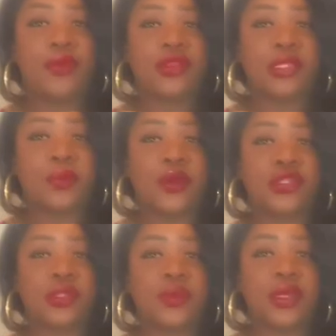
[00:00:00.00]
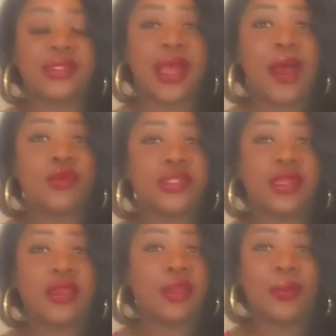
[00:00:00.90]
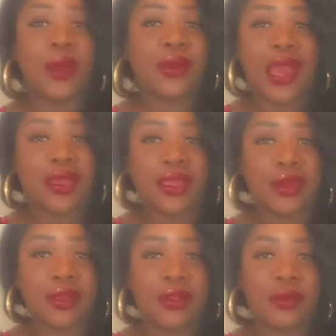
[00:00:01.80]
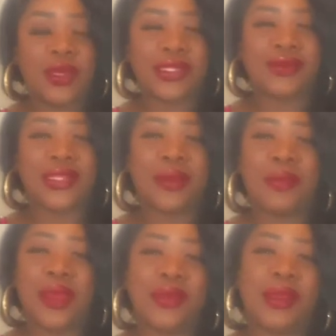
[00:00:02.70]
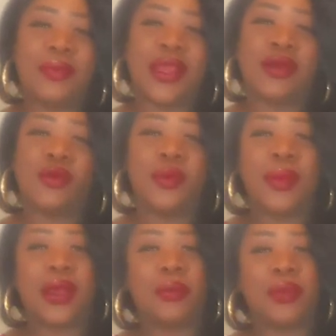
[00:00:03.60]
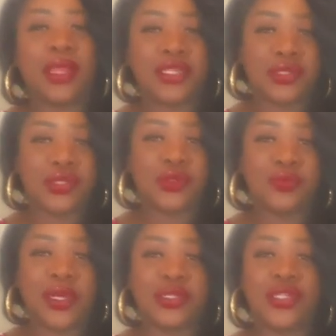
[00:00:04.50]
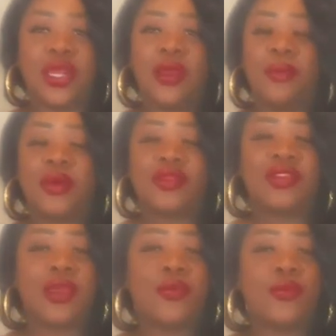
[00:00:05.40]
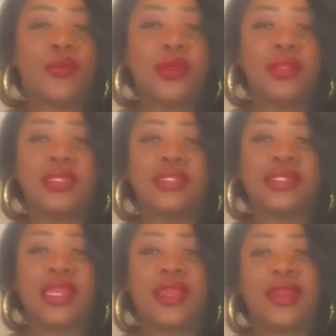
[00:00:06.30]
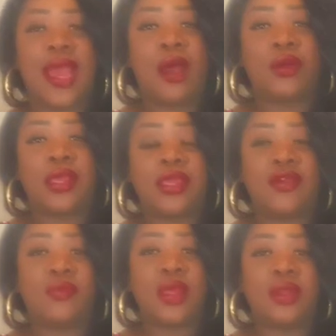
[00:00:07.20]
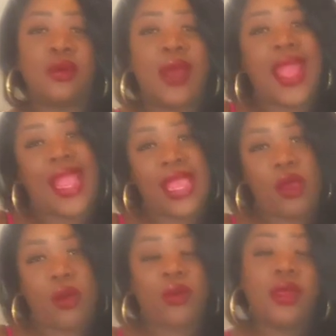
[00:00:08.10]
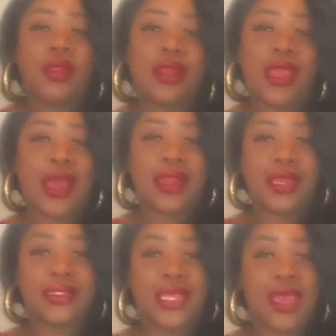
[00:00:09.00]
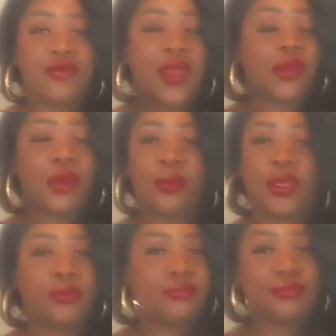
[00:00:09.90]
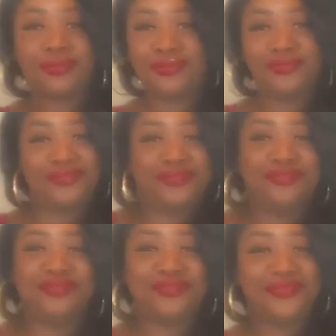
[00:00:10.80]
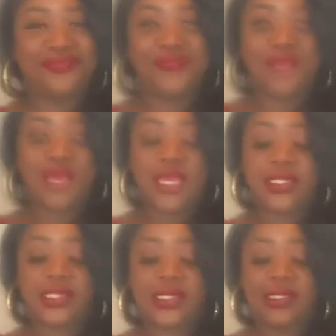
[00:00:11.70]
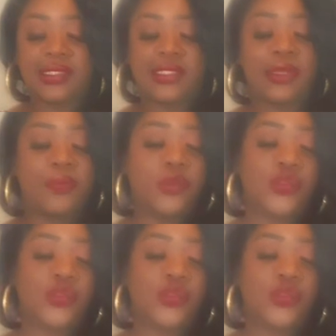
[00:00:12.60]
with this purchase because I was thinking about not getting them because I was like, maybe they might go with my complexion too much, but they really stand out and give me a little, you know, like I like to have. Y'all know me. It's just a simple